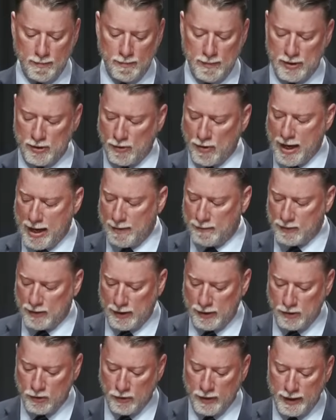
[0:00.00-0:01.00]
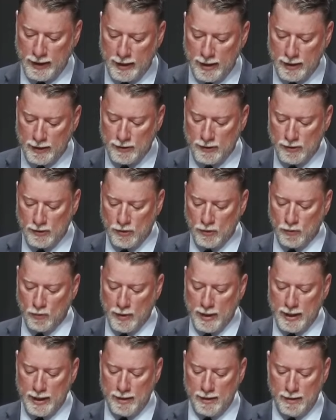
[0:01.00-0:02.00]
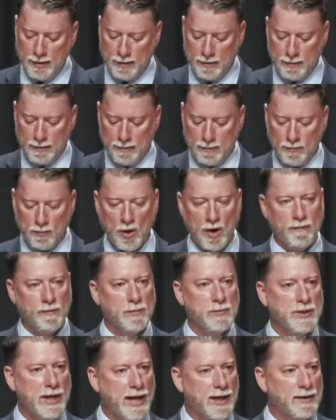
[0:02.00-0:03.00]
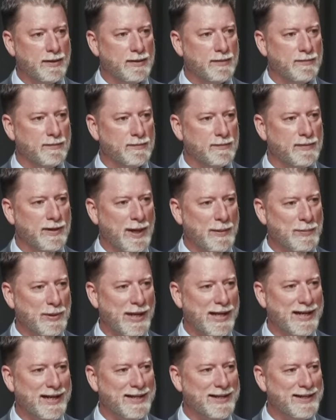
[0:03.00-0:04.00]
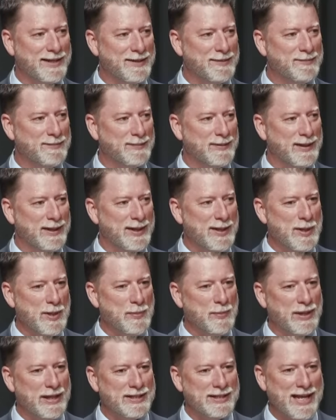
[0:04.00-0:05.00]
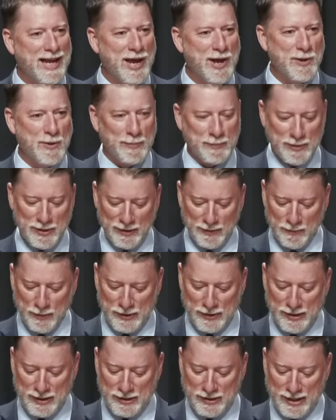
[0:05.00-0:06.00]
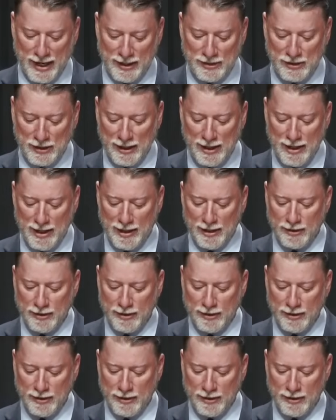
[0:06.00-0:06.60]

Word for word: Mr. Ames entreated us to read Proverbs 8, and I'm glad I did because it helped with this section.